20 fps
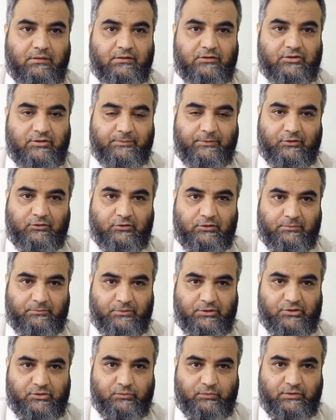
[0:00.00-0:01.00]
trabecular
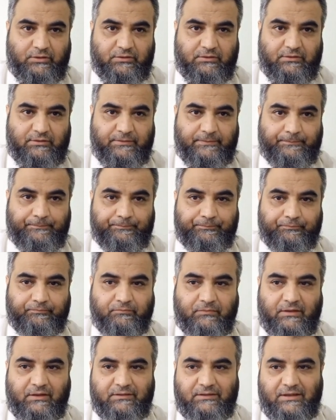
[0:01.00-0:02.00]
meshwork.
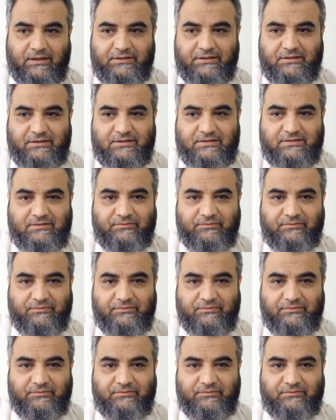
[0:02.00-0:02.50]
The other is